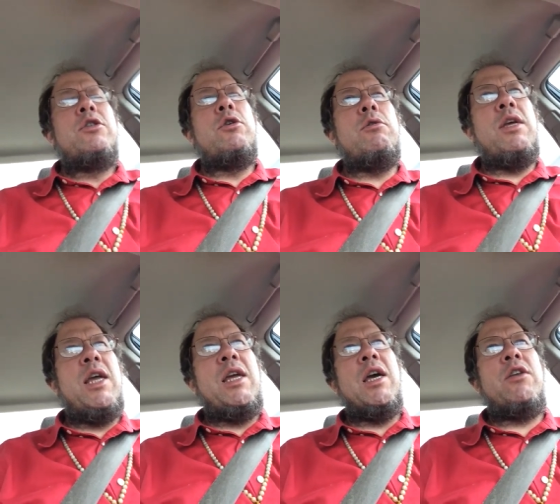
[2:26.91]
to
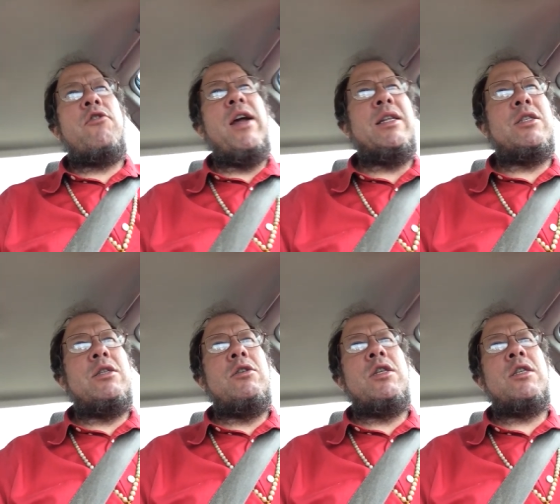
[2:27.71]
the uh,
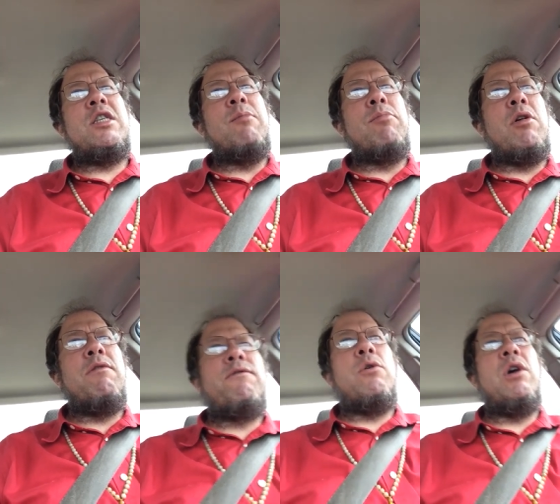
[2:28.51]
trans the symbol
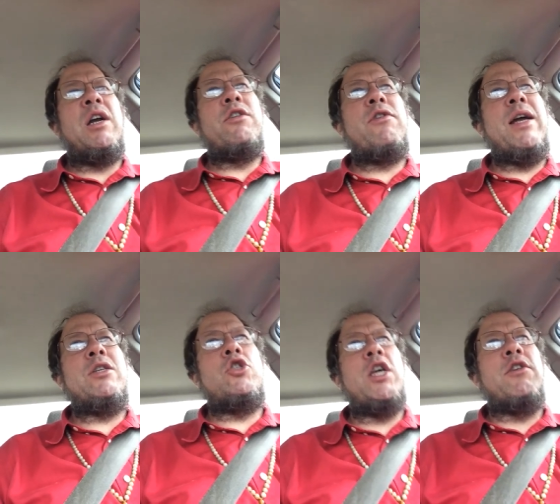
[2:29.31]
for uh,
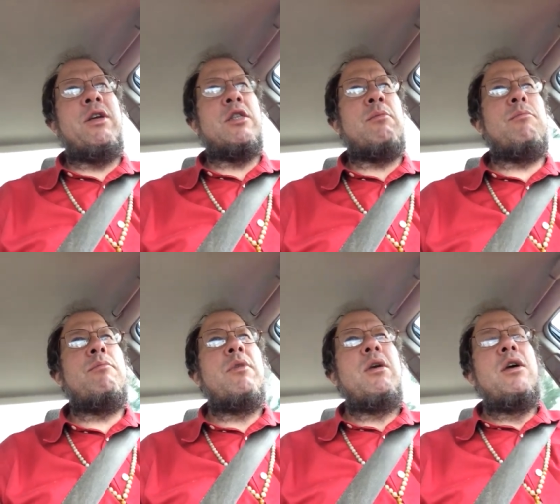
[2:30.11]

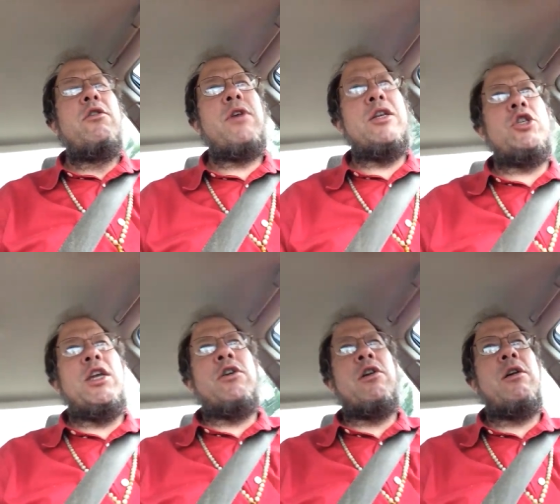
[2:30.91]
transgenderism,
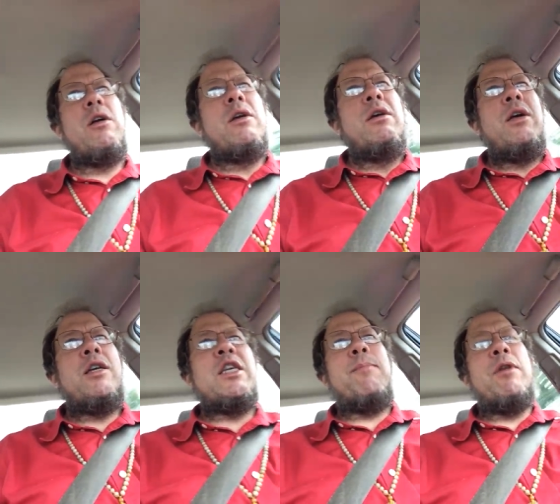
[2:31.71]
transgender
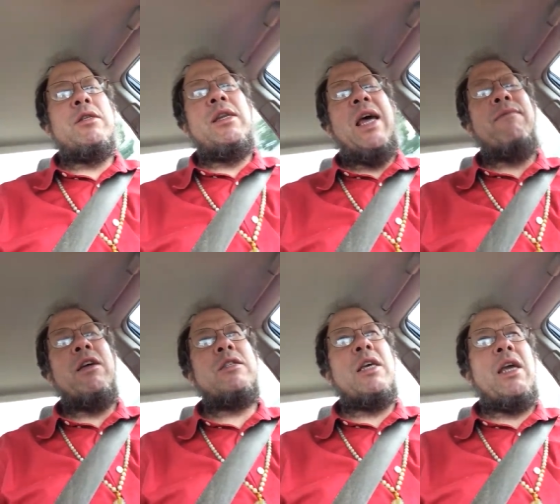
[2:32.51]
acceptance and
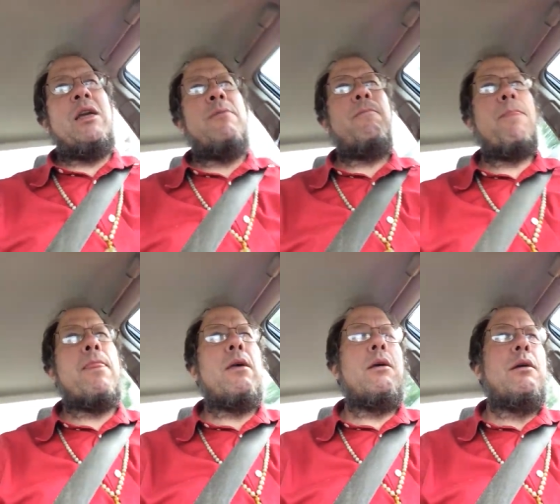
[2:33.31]
advocacy.
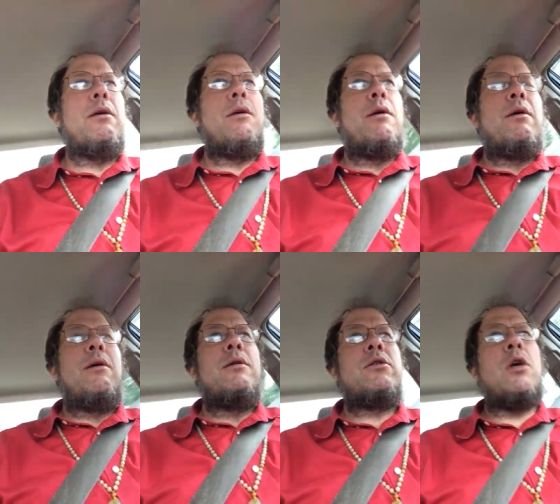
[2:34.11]

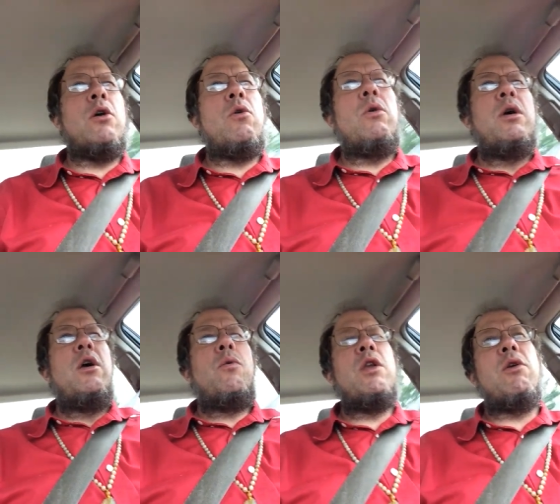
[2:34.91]
So
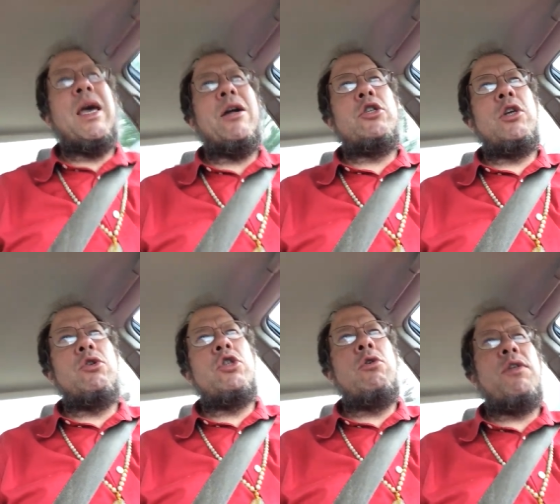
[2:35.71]
when you catch
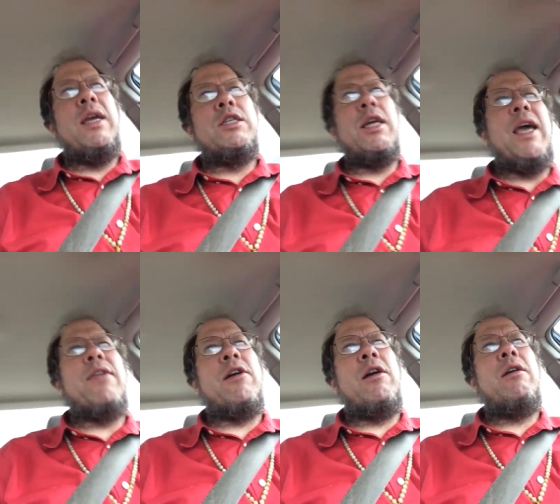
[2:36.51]
those two things
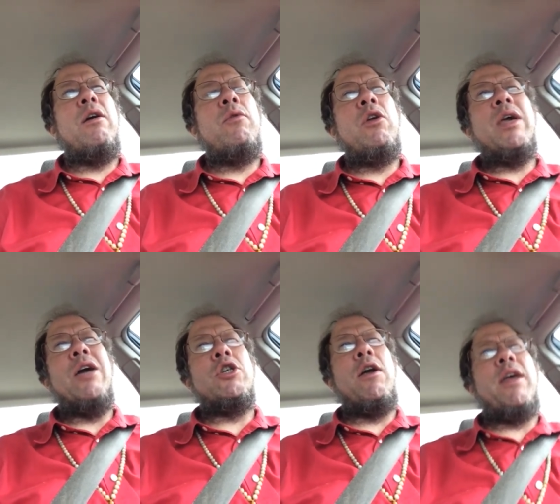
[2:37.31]
together, when you
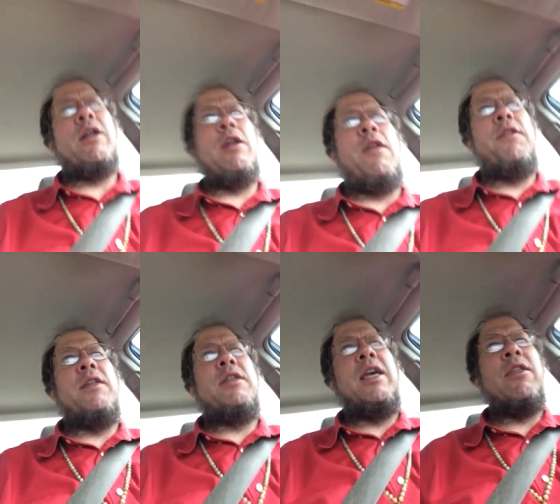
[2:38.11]
catch all, the, all
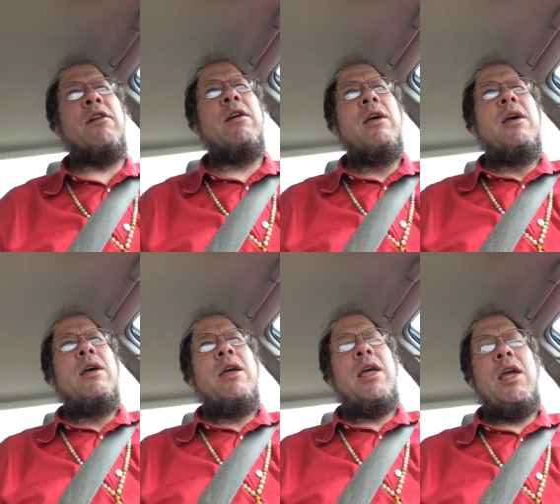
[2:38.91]
that together,
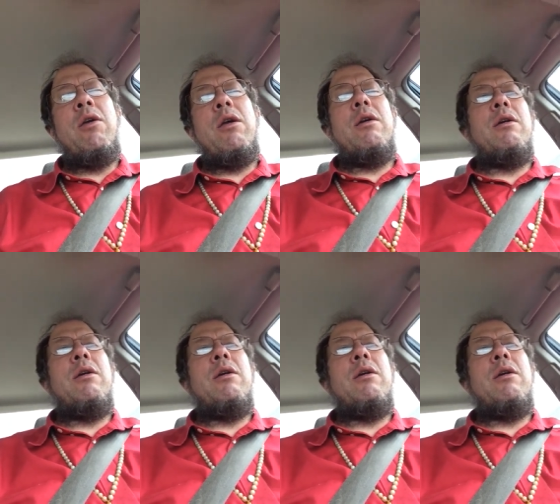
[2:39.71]
he